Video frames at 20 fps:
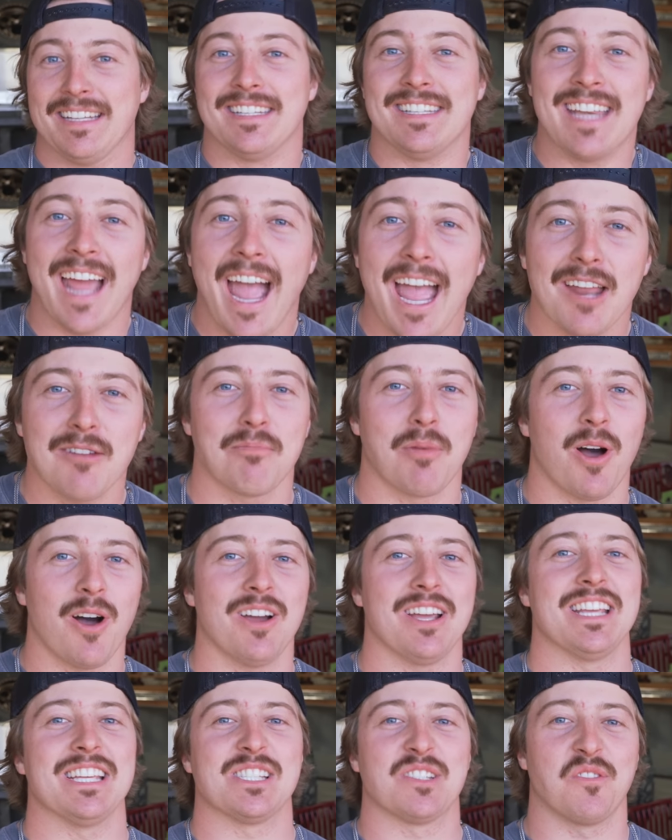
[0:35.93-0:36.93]
Dad bought
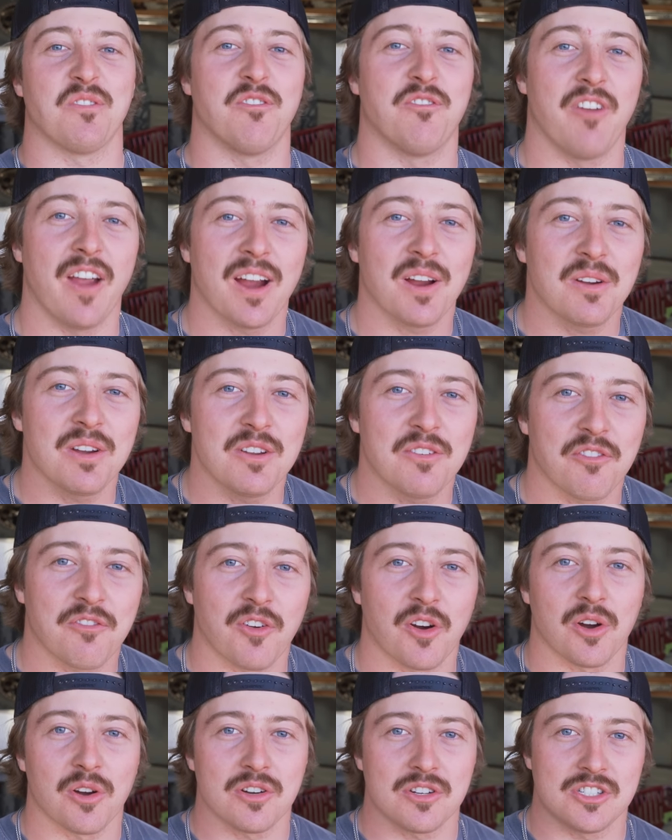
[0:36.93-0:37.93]
his very
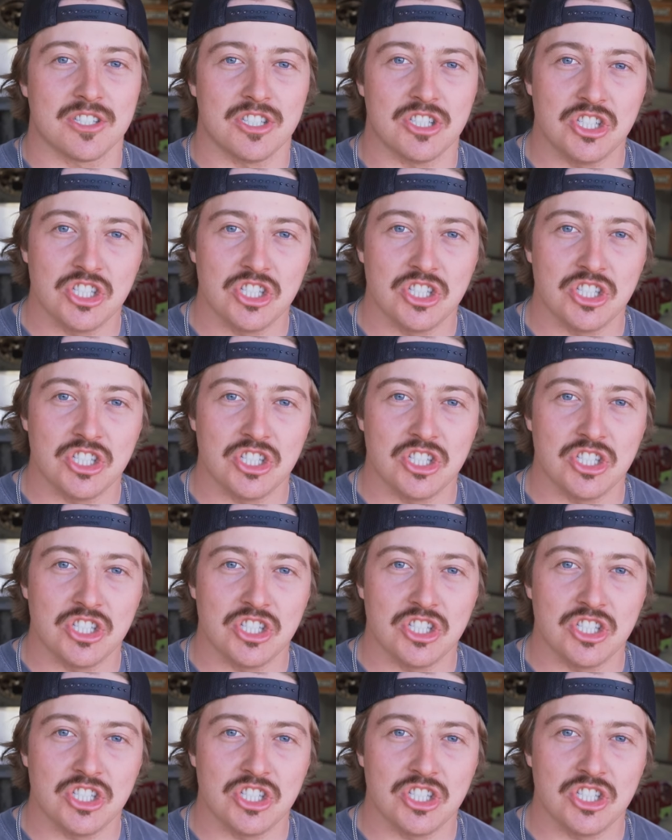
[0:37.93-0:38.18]
first